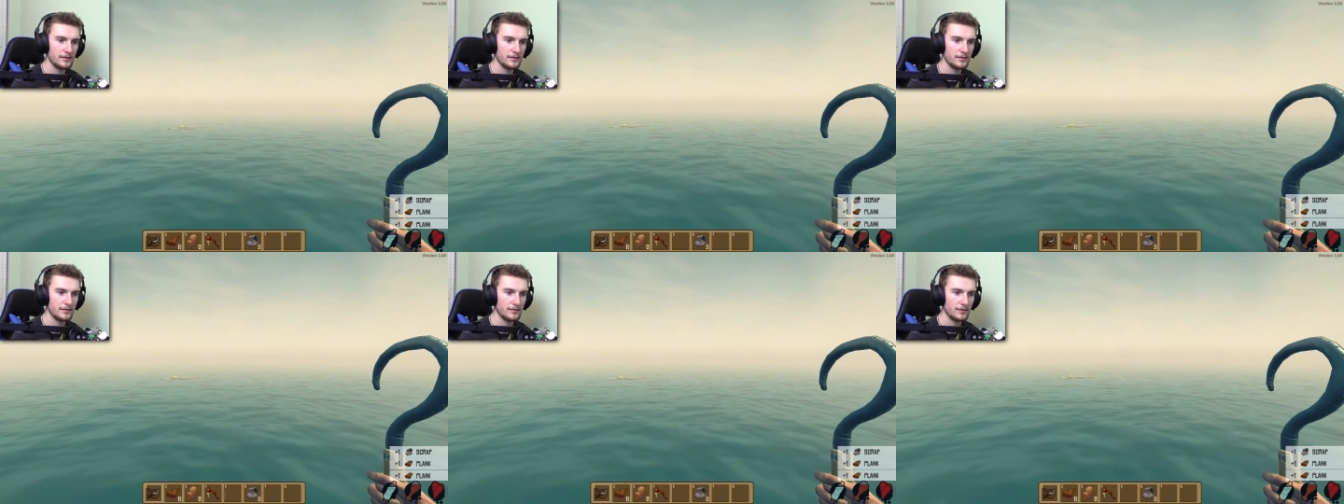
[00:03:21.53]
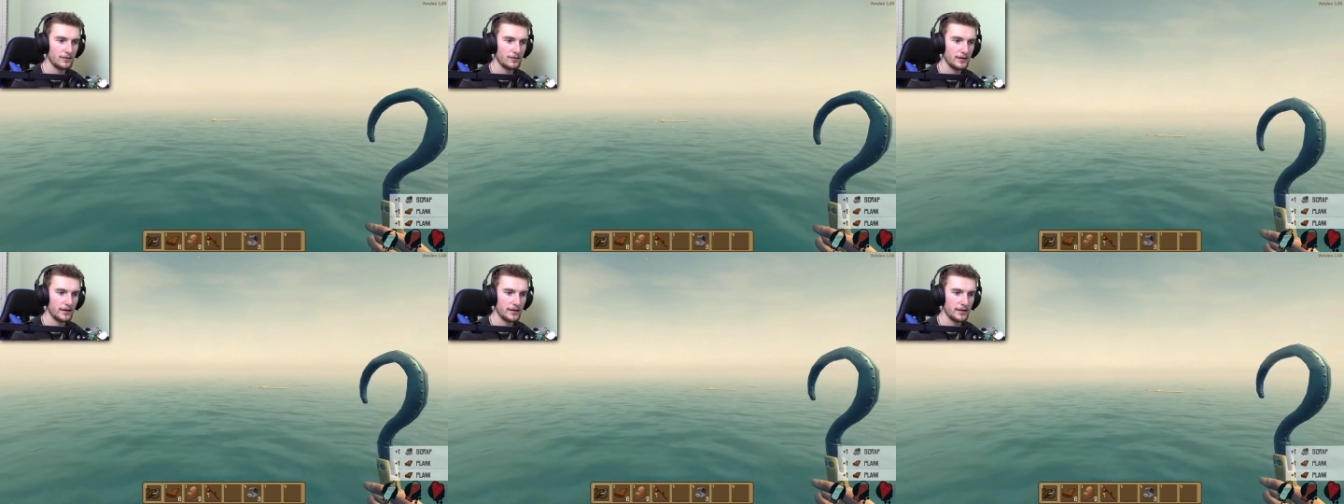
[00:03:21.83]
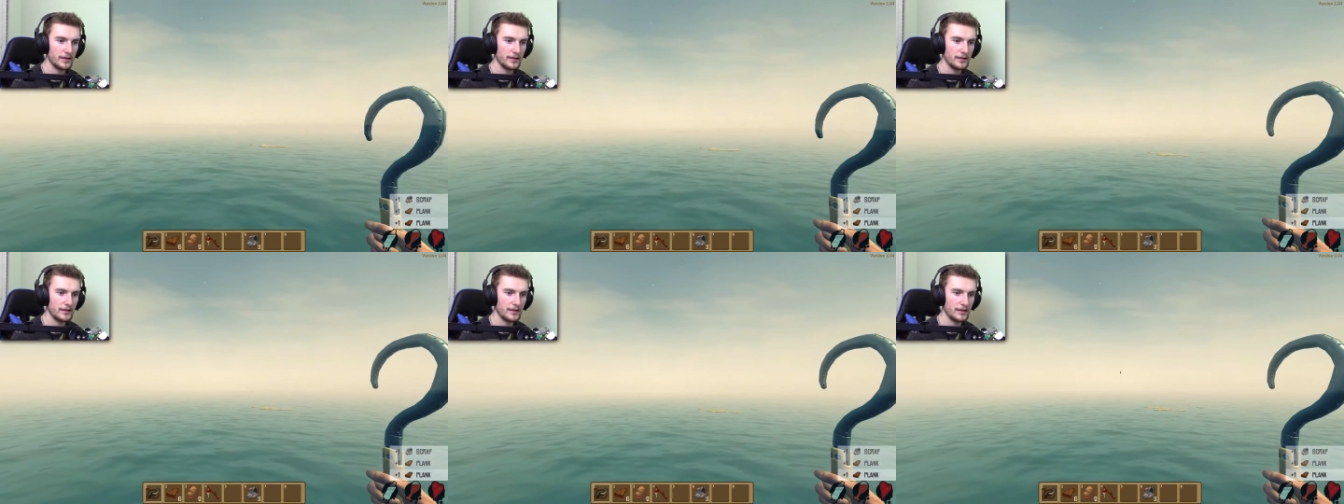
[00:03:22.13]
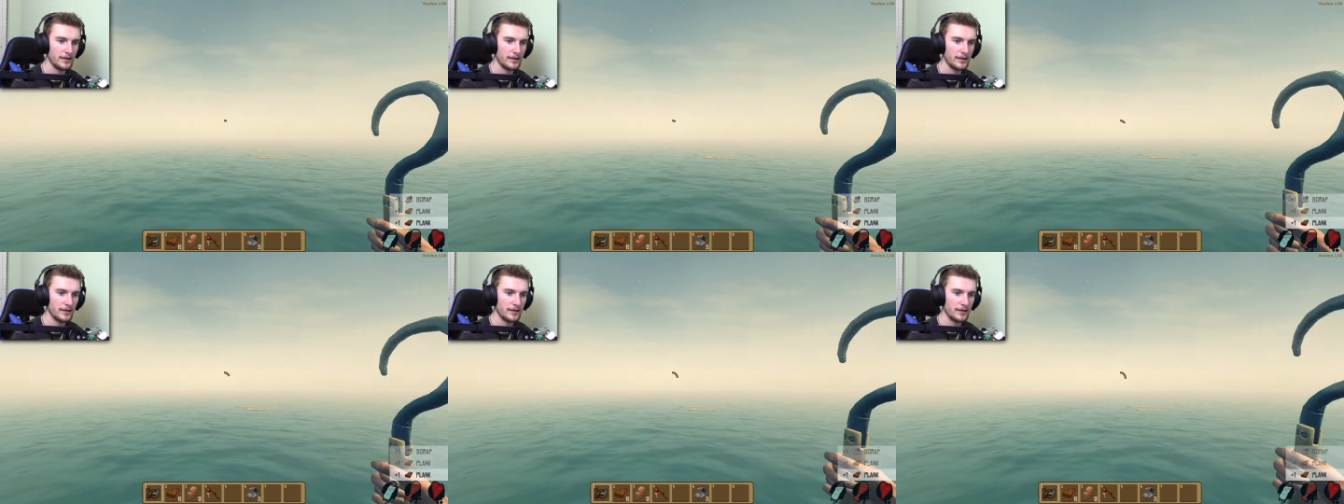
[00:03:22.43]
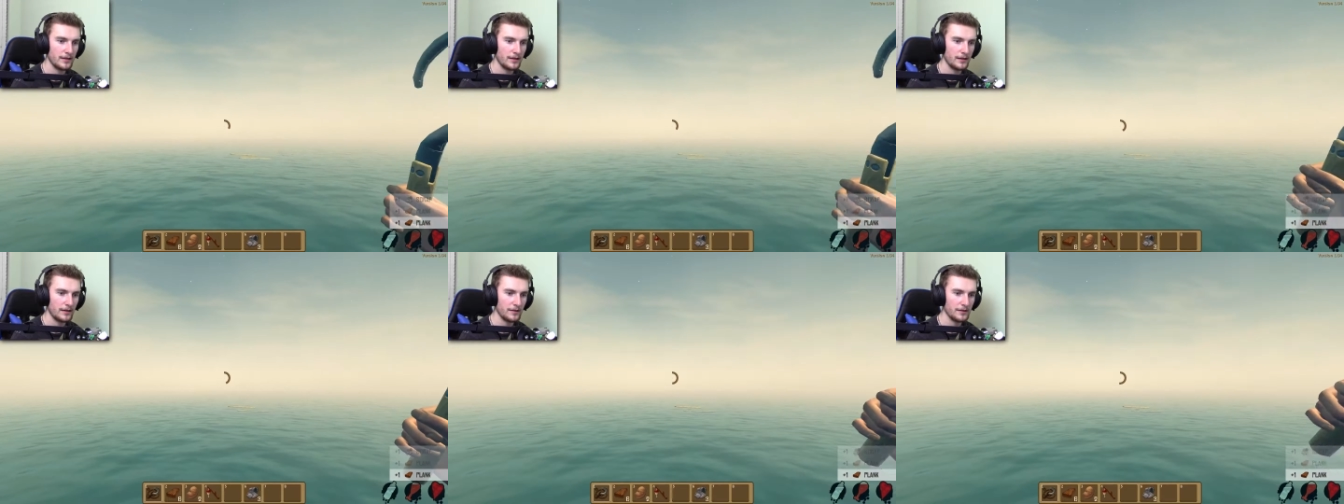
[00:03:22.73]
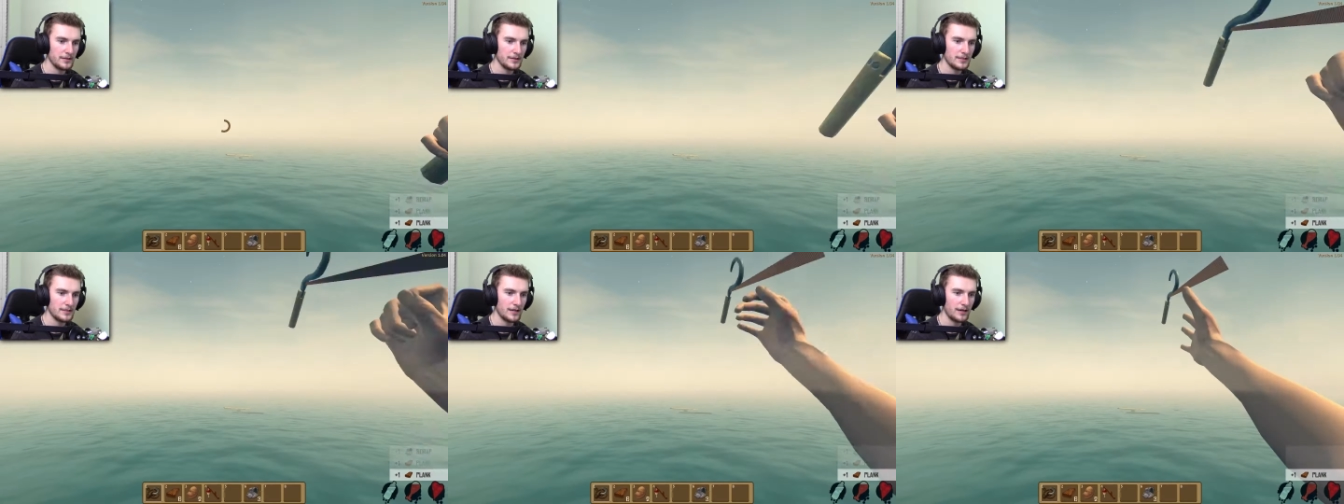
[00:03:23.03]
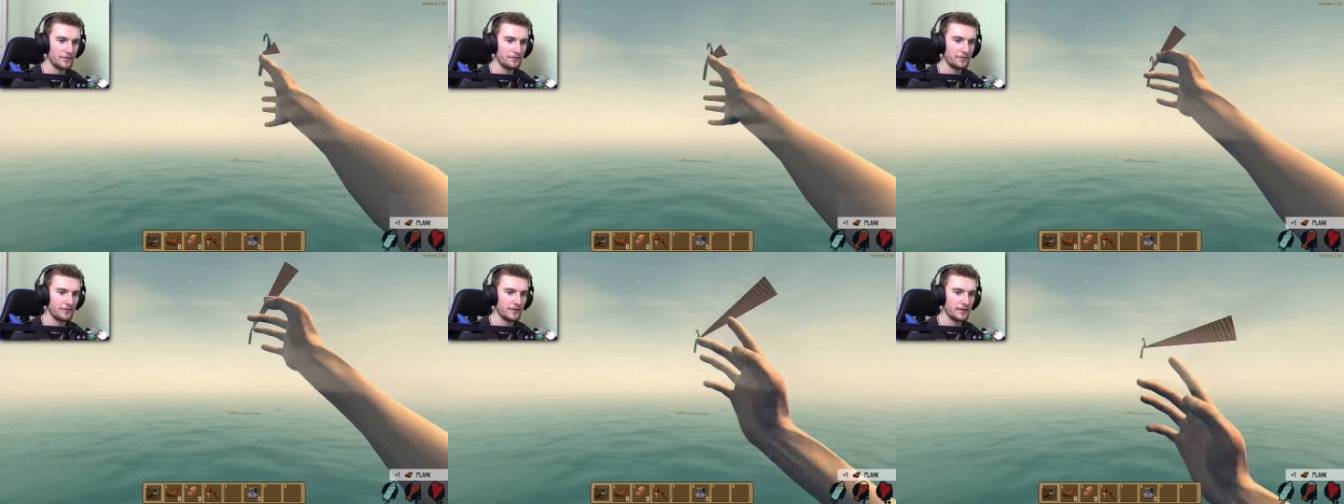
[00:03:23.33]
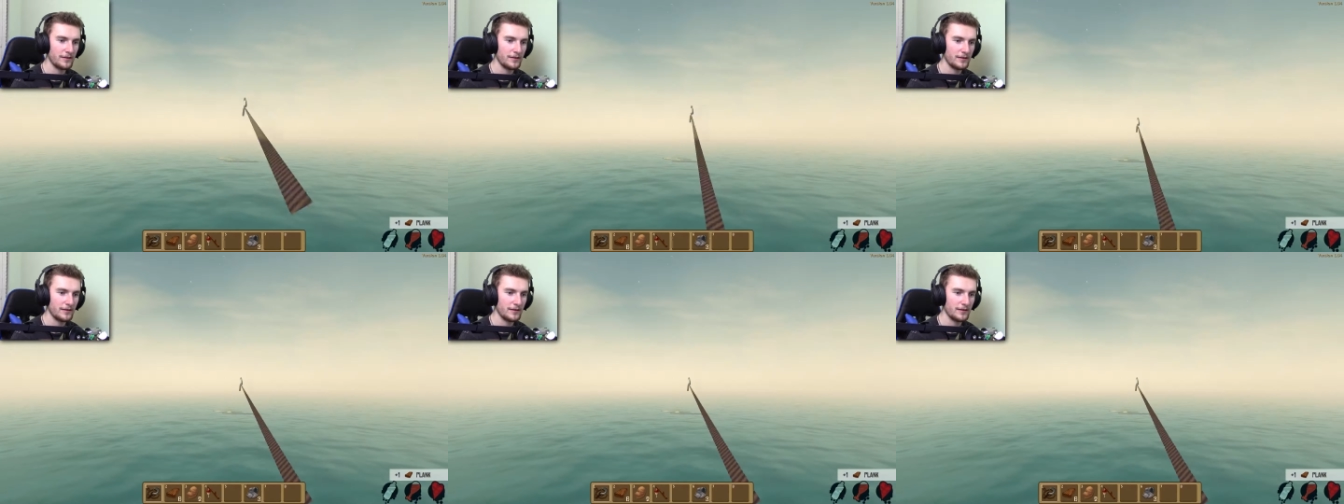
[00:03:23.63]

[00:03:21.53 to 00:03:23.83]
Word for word: So I need all this stuff.